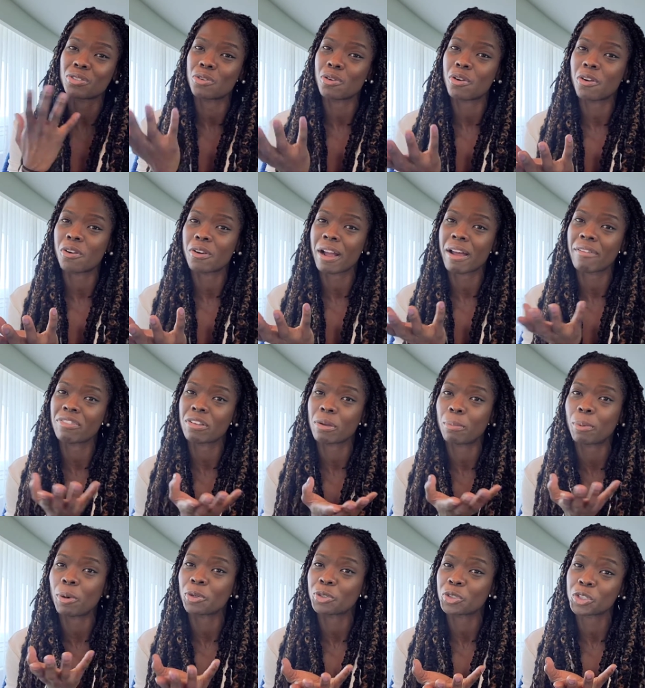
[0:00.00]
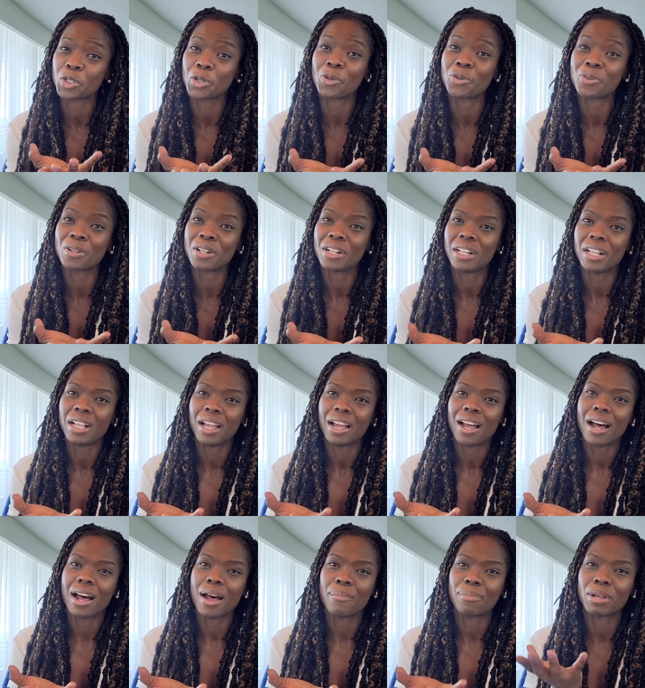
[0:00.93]
You are after post show,
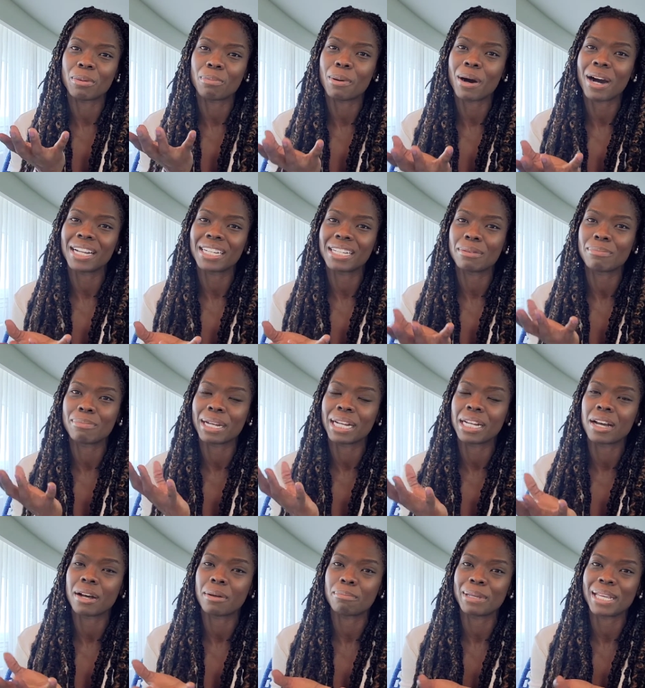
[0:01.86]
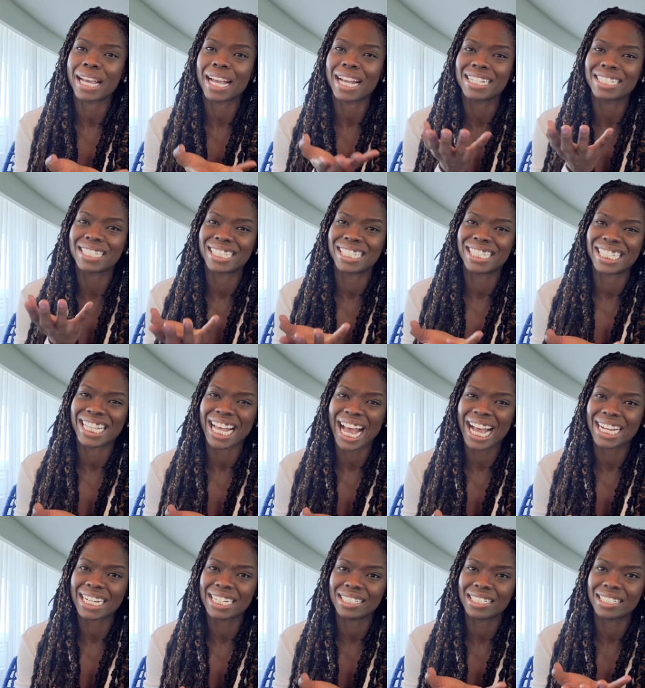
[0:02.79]
um, the body may not be
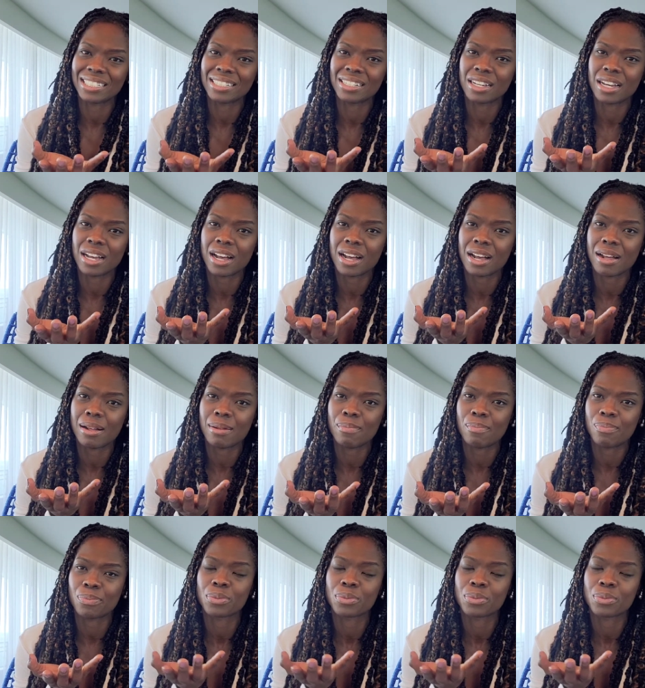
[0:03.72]
exactly um,